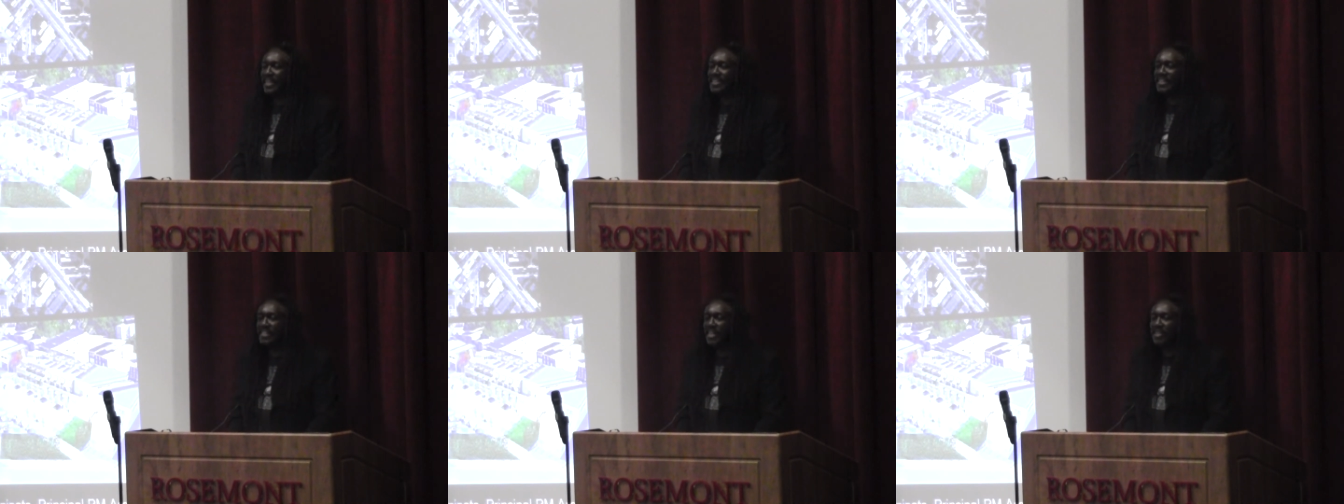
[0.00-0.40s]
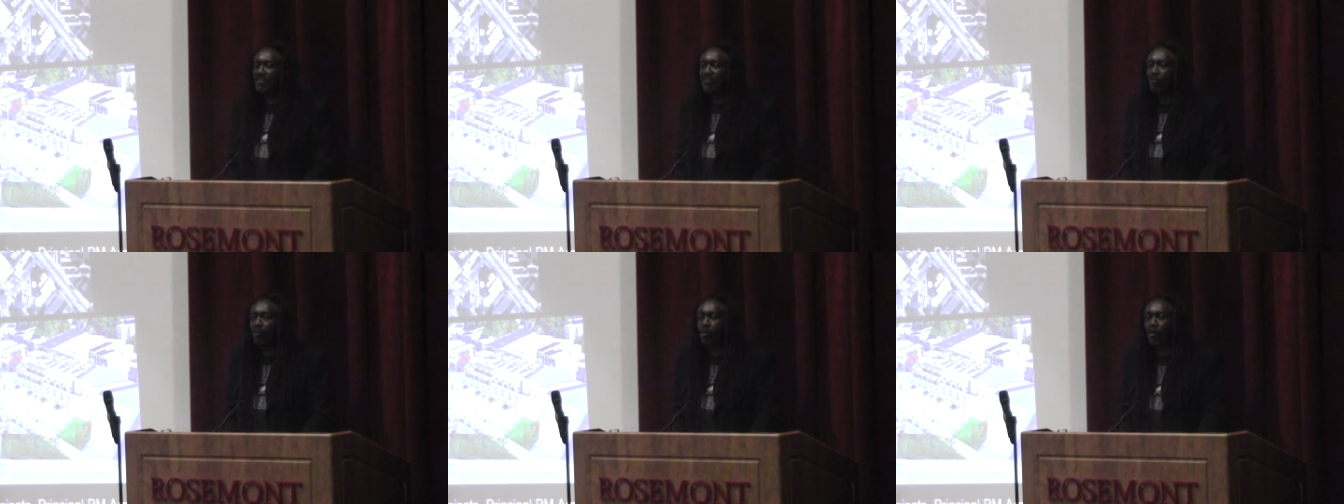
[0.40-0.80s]
nineteen
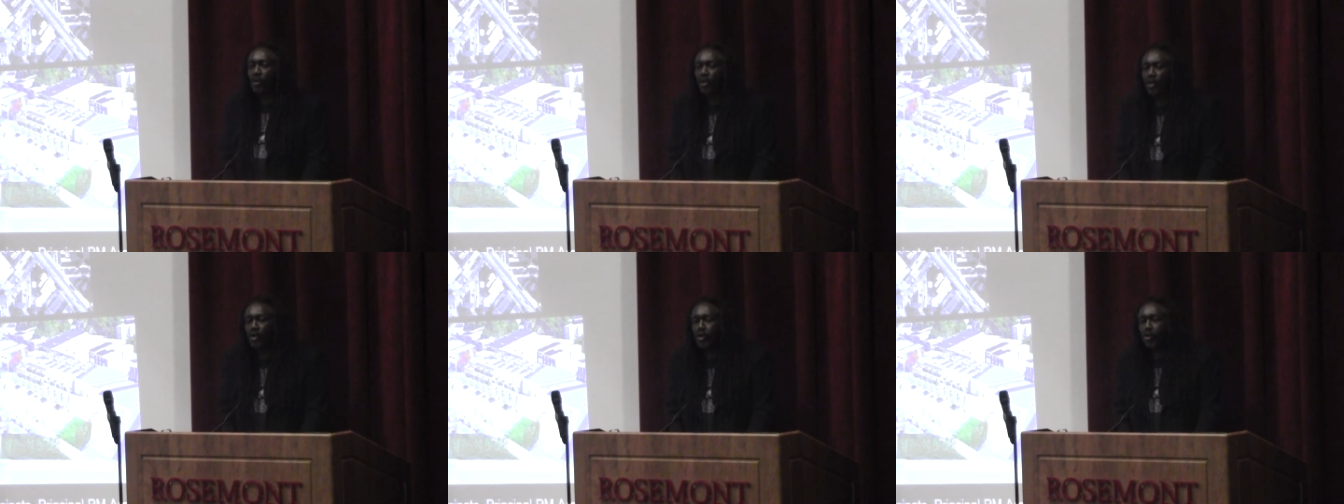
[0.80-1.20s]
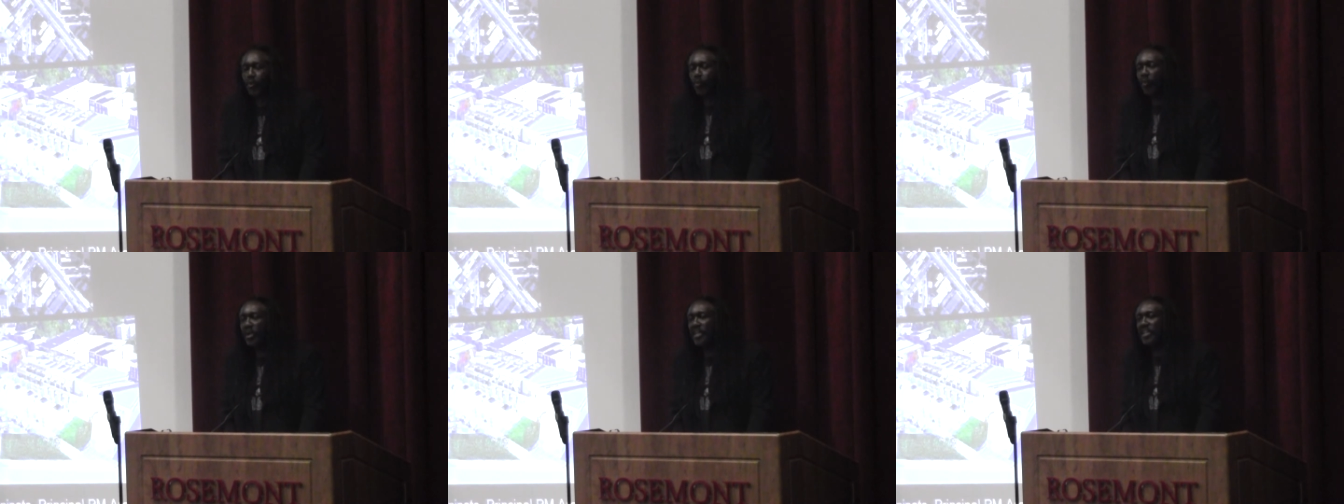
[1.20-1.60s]
ninety-four
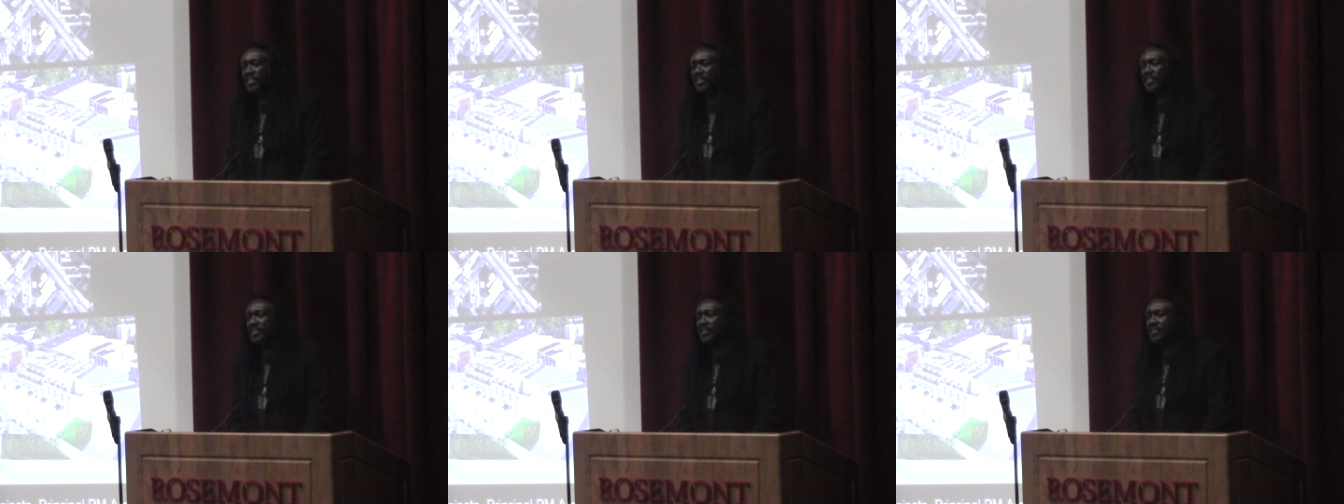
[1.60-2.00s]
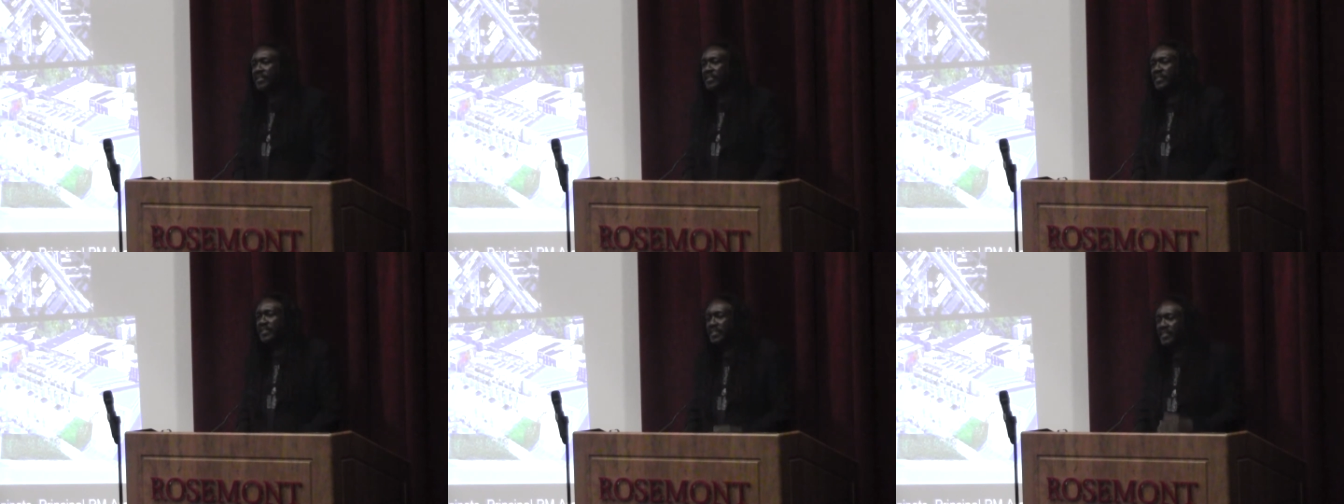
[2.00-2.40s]
when,
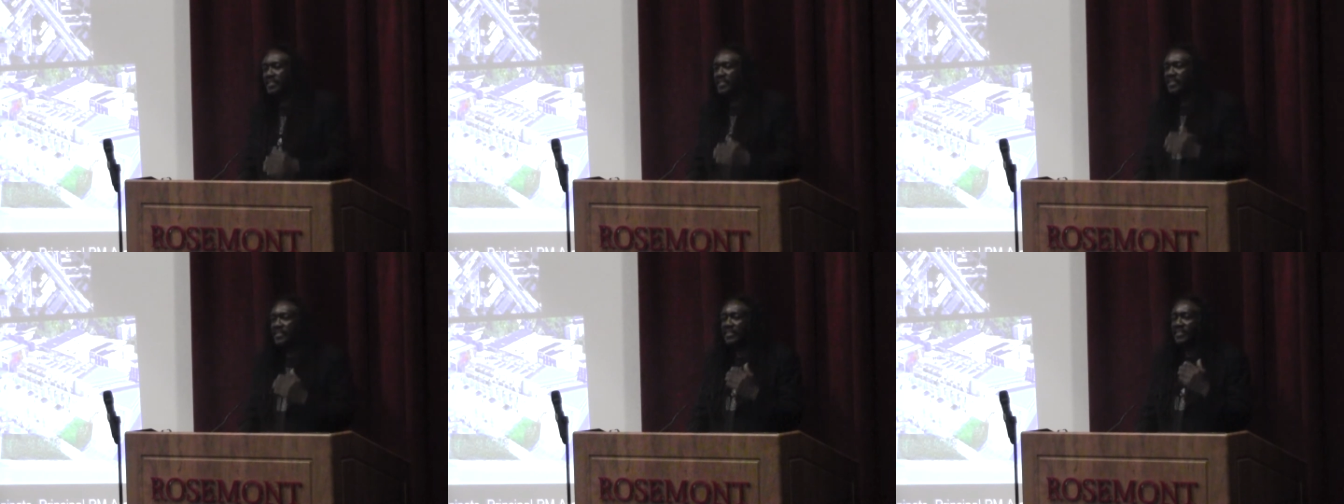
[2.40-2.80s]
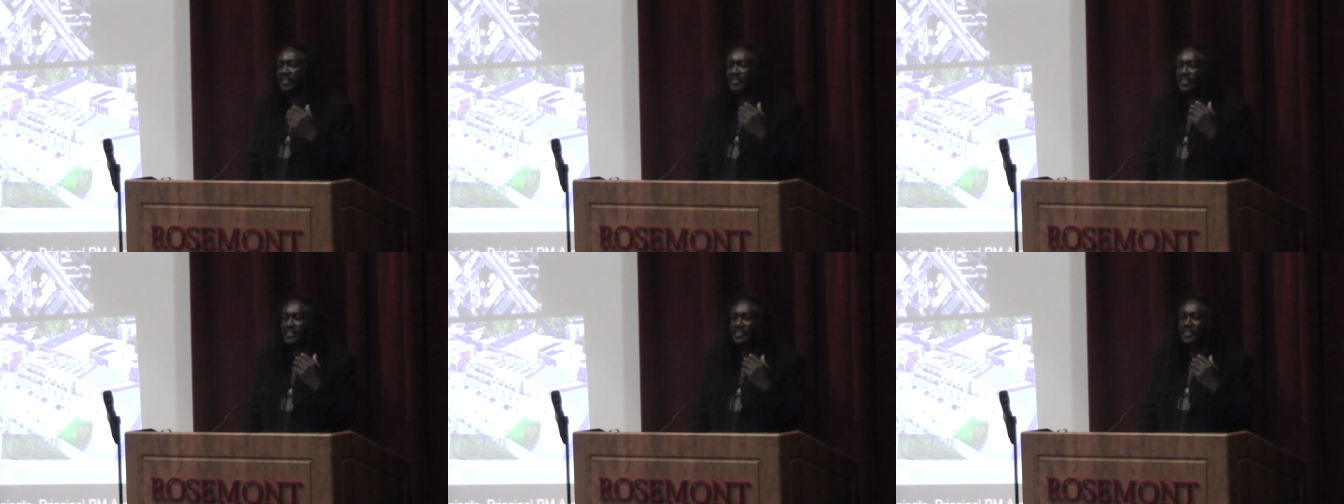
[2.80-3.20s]

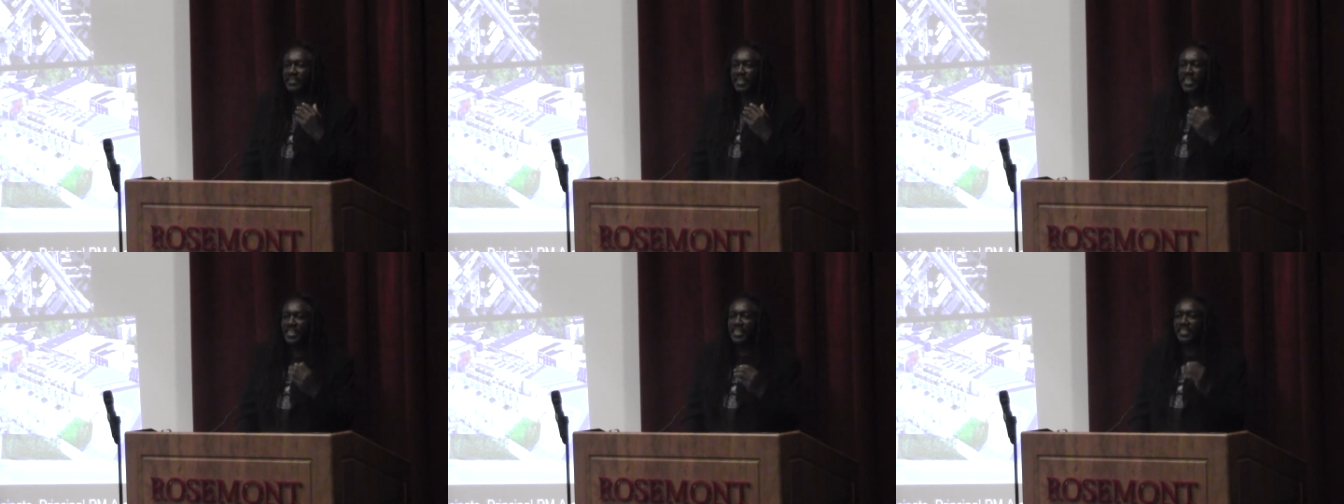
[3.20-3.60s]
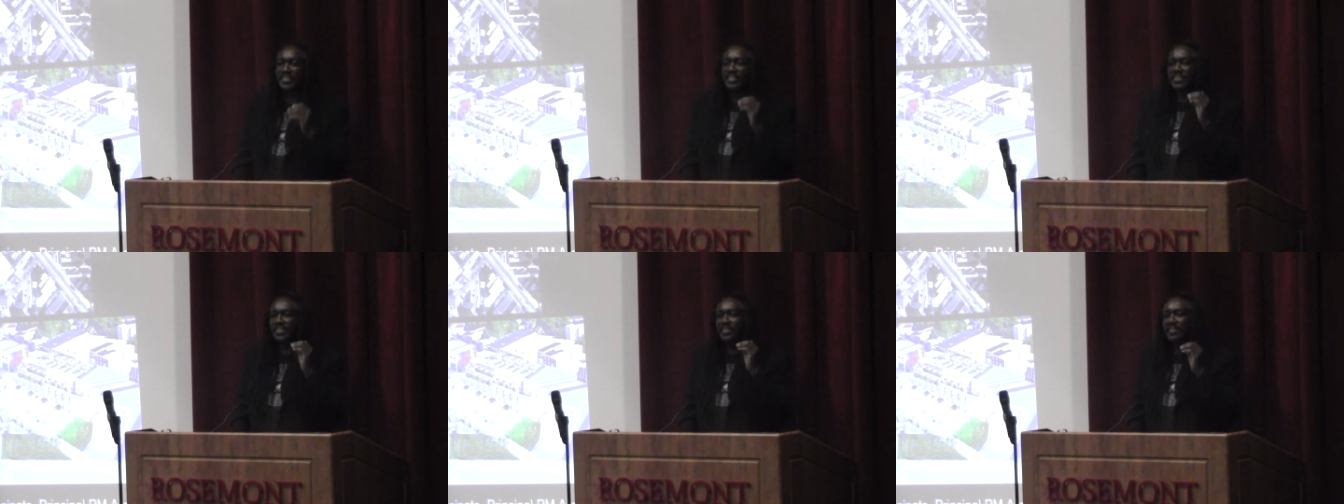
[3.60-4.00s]
in
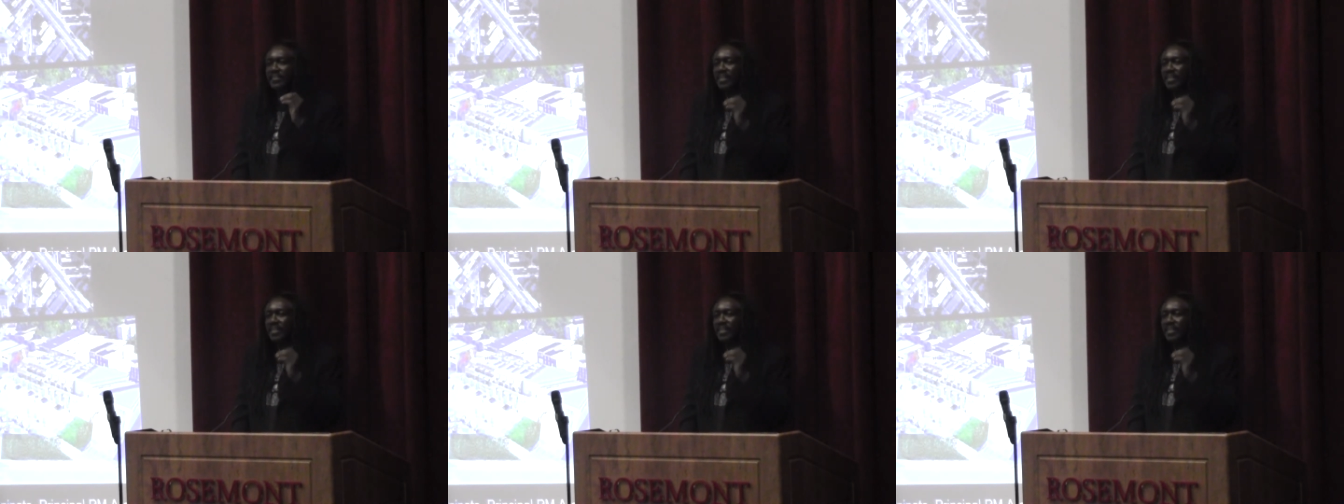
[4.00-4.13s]
its